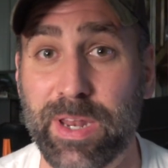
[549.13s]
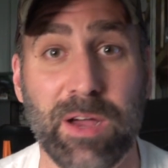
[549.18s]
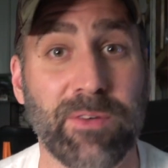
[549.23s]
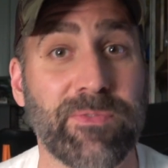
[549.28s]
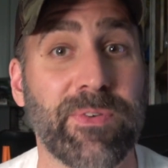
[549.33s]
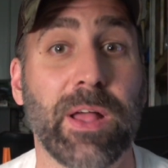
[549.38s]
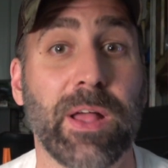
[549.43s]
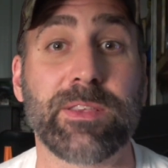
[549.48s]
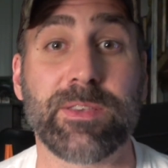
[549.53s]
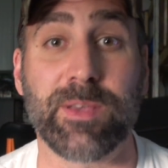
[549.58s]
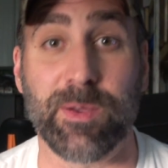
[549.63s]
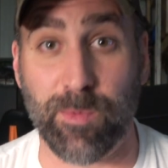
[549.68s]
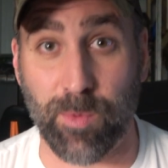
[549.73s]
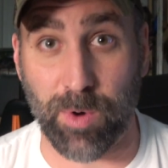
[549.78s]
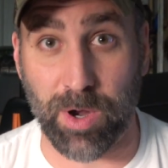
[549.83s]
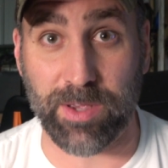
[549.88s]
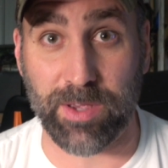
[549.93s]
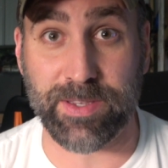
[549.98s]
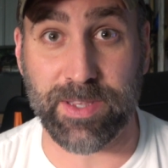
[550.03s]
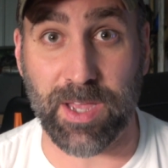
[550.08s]
I'll find
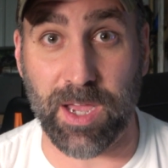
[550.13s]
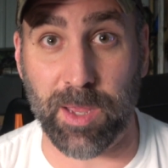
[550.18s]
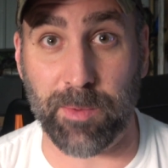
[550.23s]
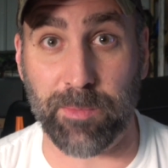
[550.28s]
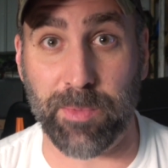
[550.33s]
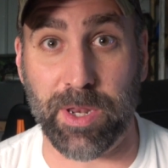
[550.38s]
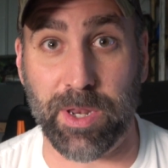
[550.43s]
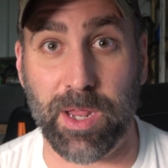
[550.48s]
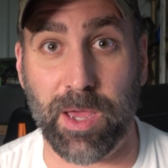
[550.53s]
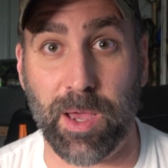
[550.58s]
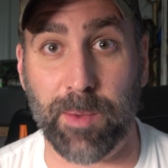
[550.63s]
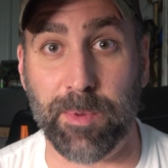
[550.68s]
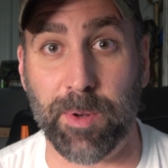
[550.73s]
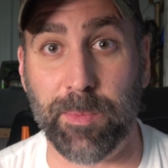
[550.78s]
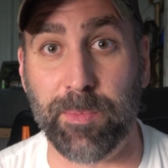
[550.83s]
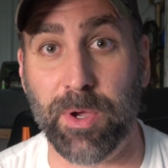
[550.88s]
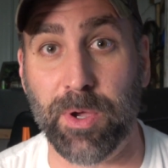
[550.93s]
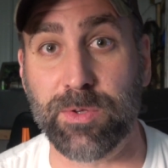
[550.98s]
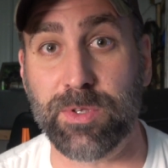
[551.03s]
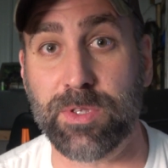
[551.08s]
somewhere else to hunt. But I'm gonna
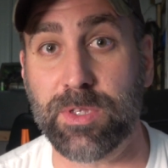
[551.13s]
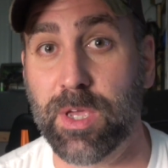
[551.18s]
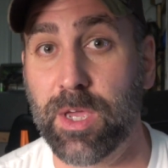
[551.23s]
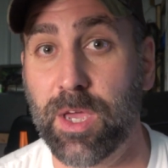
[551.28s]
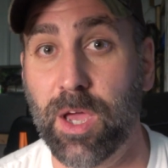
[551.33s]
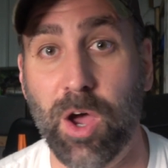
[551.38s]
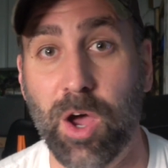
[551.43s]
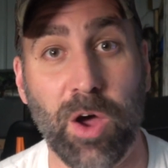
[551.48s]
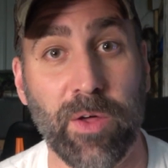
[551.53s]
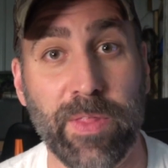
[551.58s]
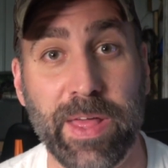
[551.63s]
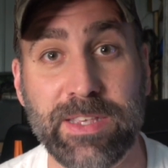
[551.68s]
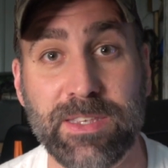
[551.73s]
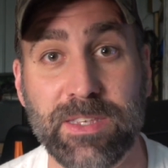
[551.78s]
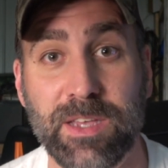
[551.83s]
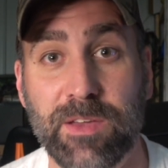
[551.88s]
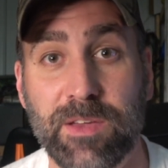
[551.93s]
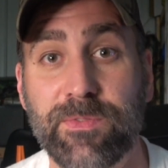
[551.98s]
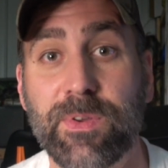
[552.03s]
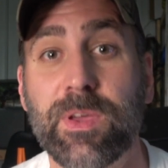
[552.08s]
post all that
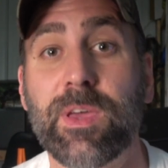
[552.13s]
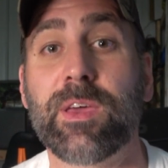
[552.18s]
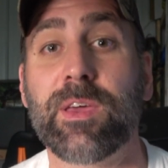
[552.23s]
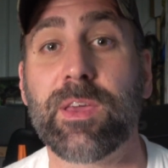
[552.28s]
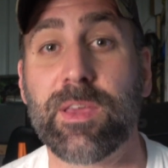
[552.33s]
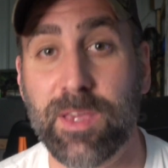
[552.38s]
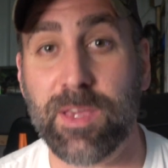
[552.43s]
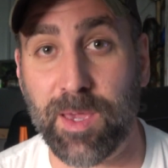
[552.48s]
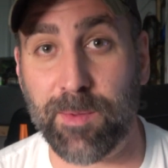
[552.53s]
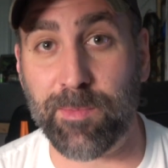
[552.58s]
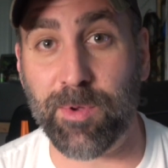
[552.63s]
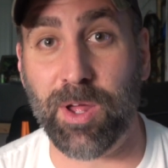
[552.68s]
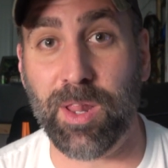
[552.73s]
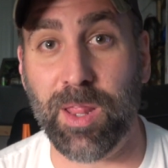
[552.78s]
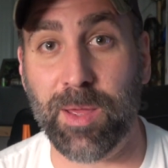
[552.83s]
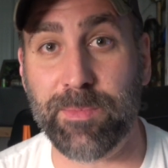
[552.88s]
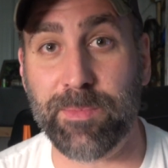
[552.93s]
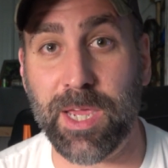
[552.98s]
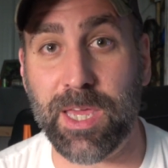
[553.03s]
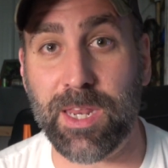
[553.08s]
stuff, keep you
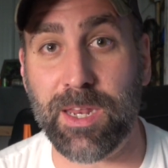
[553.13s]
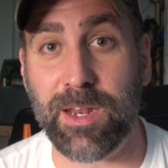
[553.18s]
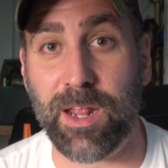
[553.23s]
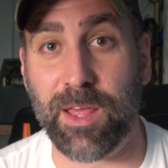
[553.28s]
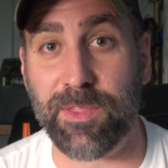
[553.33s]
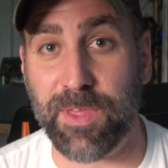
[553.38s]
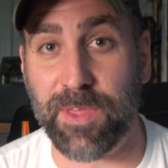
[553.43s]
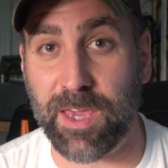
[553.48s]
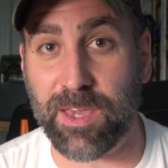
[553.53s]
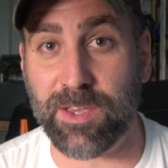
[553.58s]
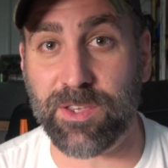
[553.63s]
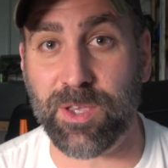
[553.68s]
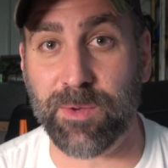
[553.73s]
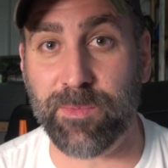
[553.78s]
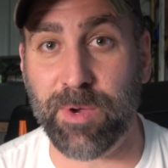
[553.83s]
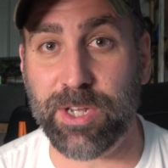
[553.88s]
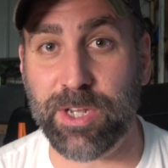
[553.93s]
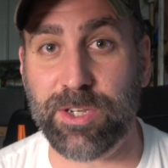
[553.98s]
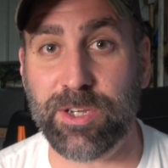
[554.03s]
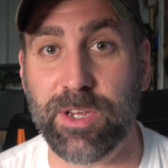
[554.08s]
all updated. I thank you so
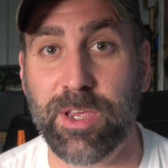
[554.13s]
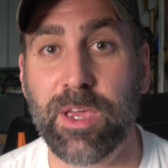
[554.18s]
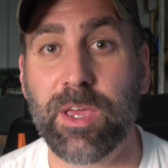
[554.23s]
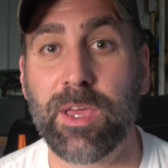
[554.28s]
much.